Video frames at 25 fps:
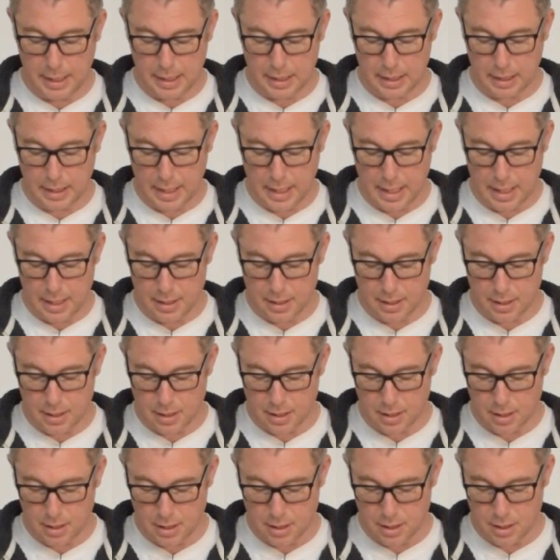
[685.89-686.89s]
clean
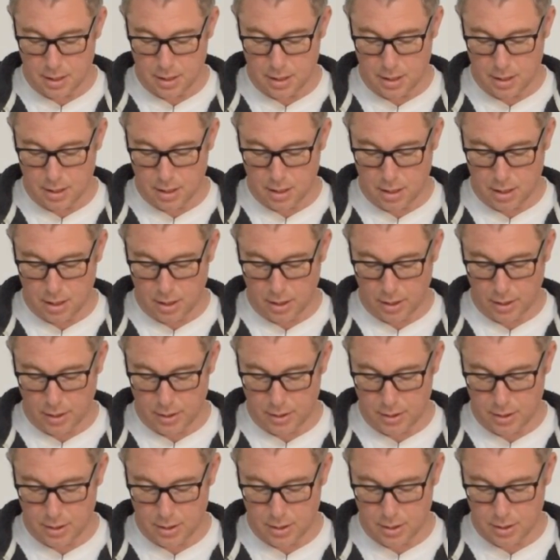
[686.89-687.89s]

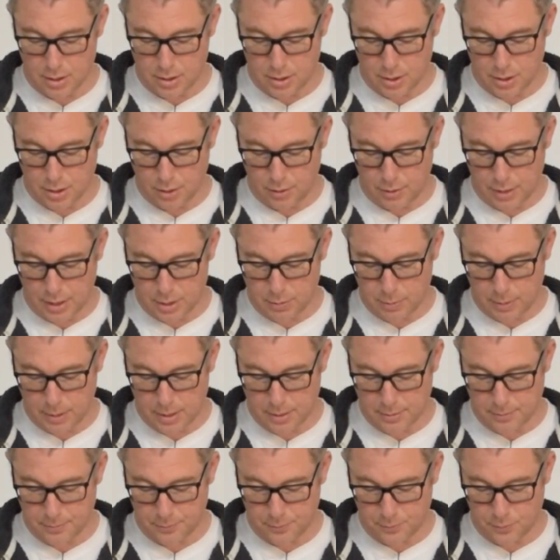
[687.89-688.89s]
iron to do this
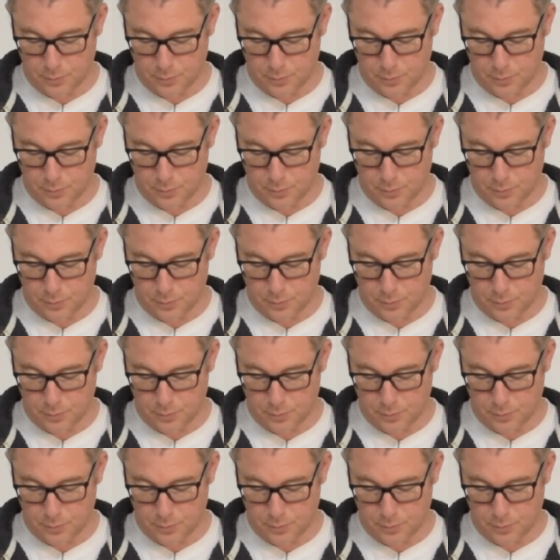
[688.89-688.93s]
with,